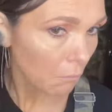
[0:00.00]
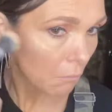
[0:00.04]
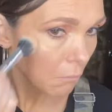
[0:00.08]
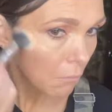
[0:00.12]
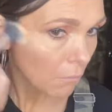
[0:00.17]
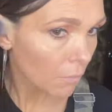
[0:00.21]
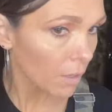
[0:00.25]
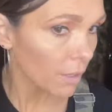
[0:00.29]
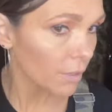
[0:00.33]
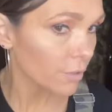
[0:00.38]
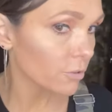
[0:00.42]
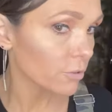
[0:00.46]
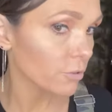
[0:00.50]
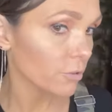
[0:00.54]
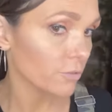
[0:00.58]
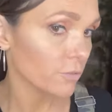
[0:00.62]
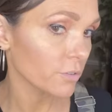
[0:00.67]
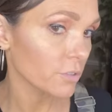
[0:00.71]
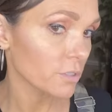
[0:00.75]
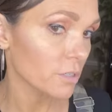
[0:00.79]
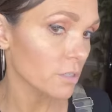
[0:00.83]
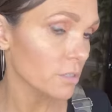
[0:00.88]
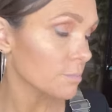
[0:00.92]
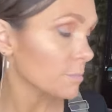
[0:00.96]
I don't know if
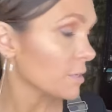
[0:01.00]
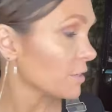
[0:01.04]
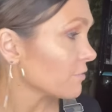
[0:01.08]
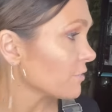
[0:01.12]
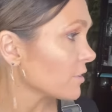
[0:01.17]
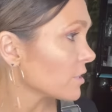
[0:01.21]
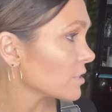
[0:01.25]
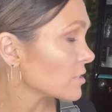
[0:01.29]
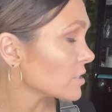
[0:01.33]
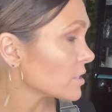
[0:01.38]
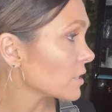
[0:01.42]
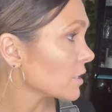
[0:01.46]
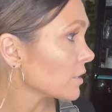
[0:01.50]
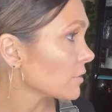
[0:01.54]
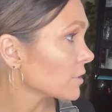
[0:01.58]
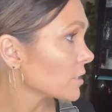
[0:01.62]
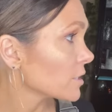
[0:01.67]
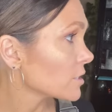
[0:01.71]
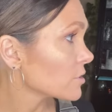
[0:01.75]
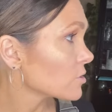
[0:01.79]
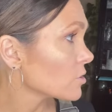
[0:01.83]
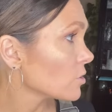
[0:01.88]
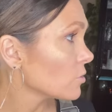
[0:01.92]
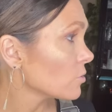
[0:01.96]
it's because my face is already
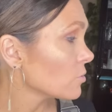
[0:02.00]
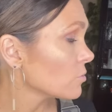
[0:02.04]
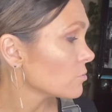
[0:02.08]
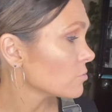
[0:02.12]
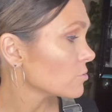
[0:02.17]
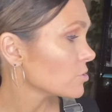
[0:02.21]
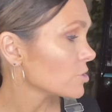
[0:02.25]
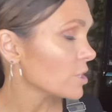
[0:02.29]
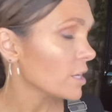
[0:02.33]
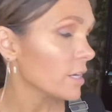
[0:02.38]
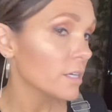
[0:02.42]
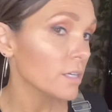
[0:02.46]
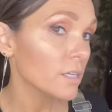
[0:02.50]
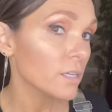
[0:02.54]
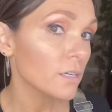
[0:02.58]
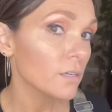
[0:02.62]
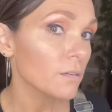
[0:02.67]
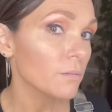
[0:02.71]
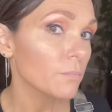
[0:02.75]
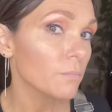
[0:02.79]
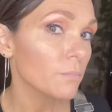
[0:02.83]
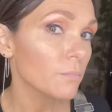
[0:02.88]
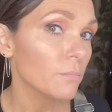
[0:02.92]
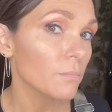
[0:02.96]
so
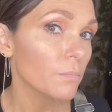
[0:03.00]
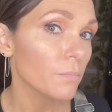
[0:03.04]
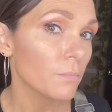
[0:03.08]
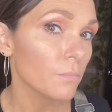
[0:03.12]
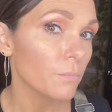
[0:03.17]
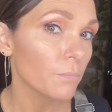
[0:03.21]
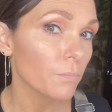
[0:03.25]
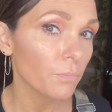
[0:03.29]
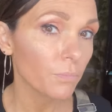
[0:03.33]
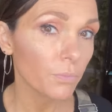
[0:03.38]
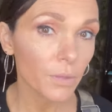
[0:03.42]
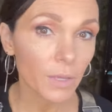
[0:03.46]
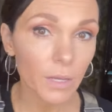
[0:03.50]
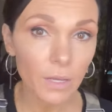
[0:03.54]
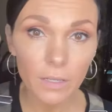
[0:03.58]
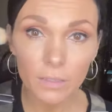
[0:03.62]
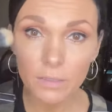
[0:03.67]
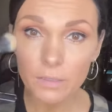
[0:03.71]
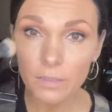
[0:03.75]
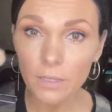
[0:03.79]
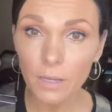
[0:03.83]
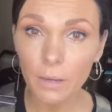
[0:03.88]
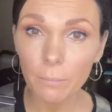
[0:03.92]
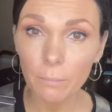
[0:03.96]
shiny.
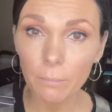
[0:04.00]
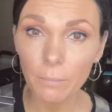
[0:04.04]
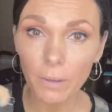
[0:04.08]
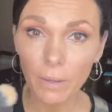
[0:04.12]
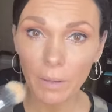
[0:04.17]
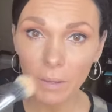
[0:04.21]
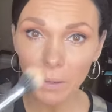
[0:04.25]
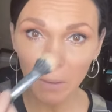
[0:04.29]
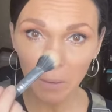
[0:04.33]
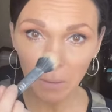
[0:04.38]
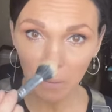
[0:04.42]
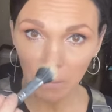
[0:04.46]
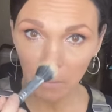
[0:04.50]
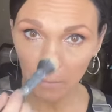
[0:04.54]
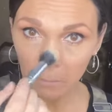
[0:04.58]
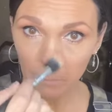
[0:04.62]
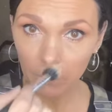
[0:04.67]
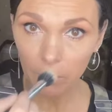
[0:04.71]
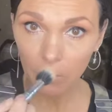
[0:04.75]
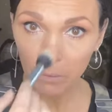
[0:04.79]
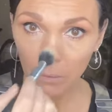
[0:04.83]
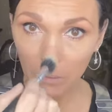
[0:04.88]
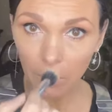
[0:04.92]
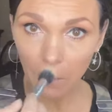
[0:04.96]
That's not bad.
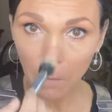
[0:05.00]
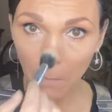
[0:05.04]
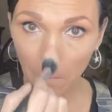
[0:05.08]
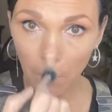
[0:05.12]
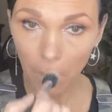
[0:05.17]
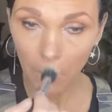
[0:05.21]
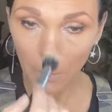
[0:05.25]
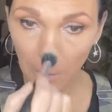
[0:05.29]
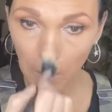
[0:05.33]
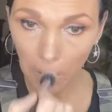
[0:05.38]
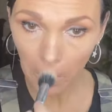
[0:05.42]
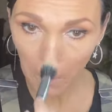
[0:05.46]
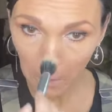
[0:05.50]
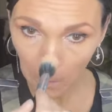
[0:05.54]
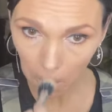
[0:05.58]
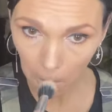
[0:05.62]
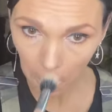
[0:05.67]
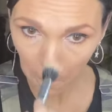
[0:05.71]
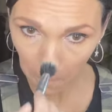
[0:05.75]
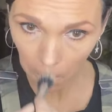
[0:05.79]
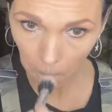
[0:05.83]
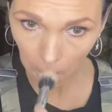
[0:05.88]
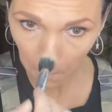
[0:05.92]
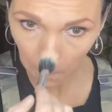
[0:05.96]
Put a little on my
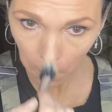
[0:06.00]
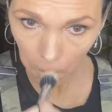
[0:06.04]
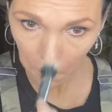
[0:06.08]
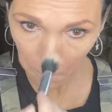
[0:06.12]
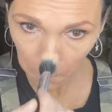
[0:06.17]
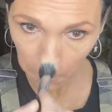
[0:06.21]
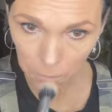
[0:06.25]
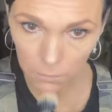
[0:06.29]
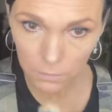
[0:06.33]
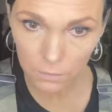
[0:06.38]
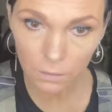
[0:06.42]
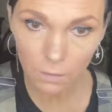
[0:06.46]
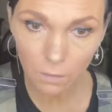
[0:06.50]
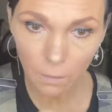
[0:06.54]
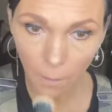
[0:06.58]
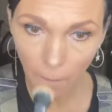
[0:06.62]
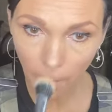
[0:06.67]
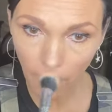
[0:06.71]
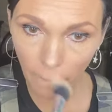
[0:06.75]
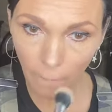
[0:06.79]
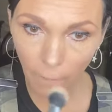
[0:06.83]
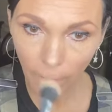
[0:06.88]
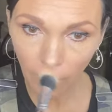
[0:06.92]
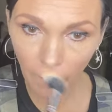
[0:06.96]
nose.
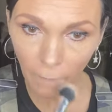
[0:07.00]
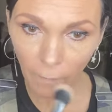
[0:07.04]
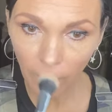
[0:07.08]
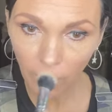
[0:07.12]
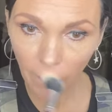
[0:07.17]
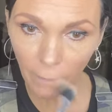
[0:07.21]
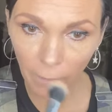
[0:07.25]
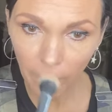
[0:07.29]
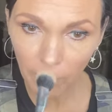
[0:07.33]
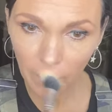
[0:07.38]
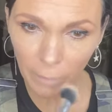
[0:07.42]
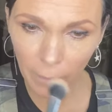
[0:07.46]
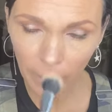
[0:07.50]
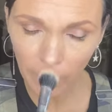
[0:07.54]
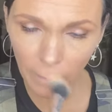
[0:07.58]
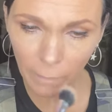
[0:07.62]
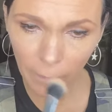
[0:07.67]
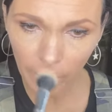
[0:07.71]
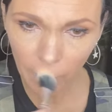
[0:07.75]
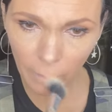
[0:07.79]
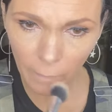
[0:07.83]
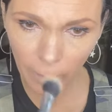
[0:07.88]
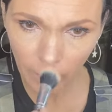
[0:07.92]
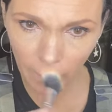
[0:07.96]
On my
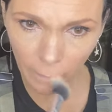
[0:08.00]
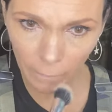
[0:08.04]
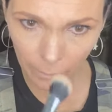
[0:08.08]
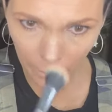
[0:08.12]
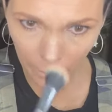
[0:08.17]
lip.